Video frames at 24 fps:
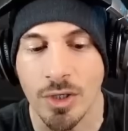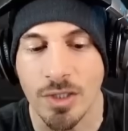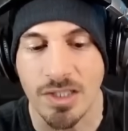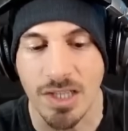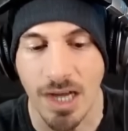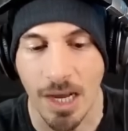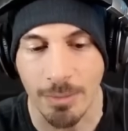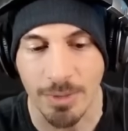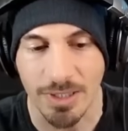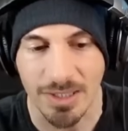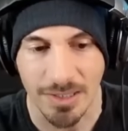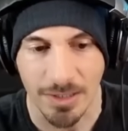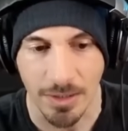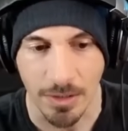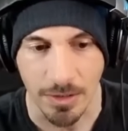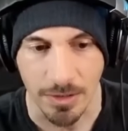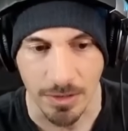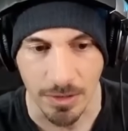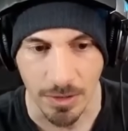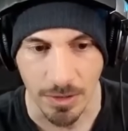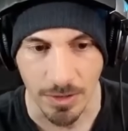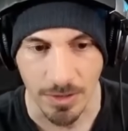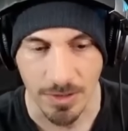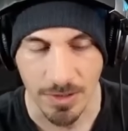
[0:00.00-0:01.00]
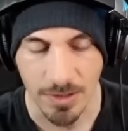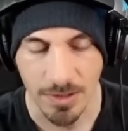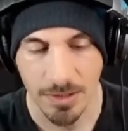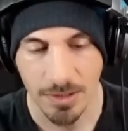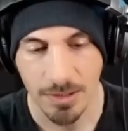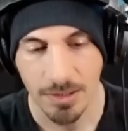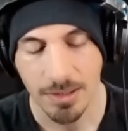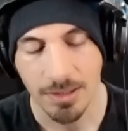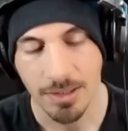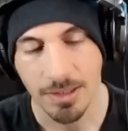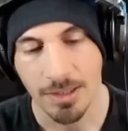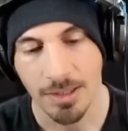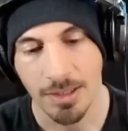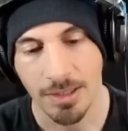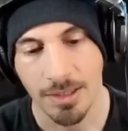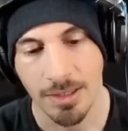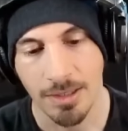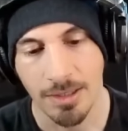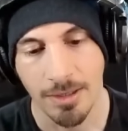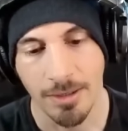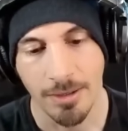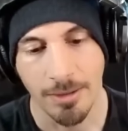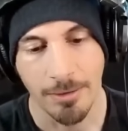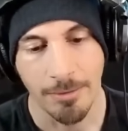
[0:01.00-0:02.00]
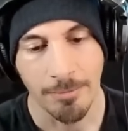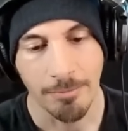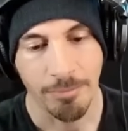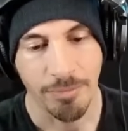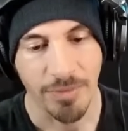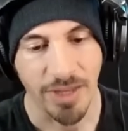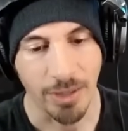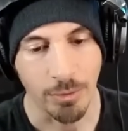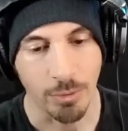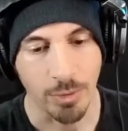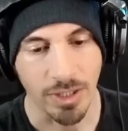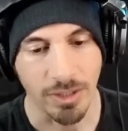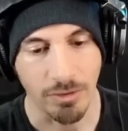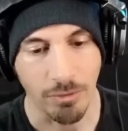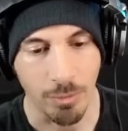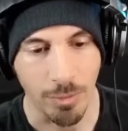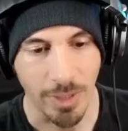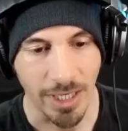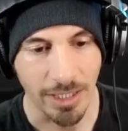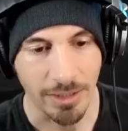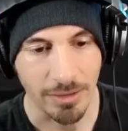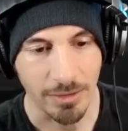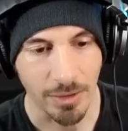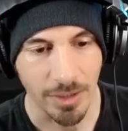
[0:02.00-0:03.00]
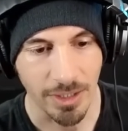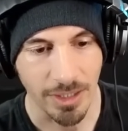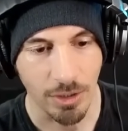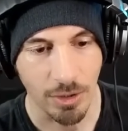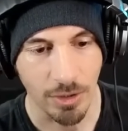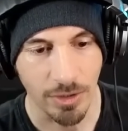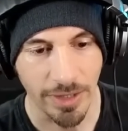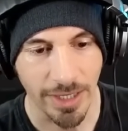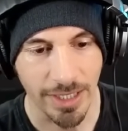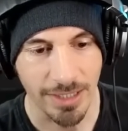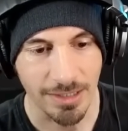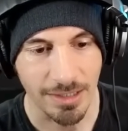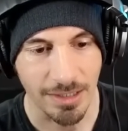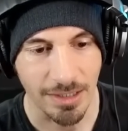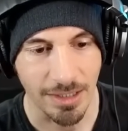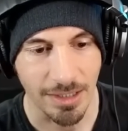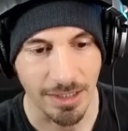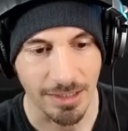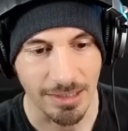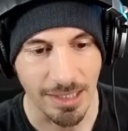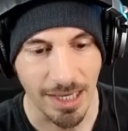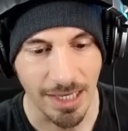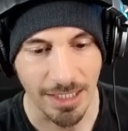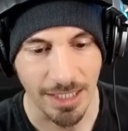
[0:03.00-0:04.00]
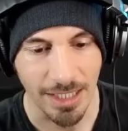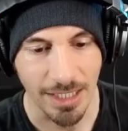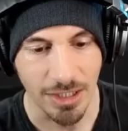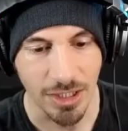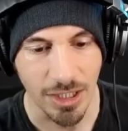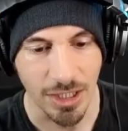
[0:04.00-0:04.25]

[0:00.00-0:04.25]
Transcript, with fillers: job at stealing turns. I will give him that. Look at all that uh, attack gauge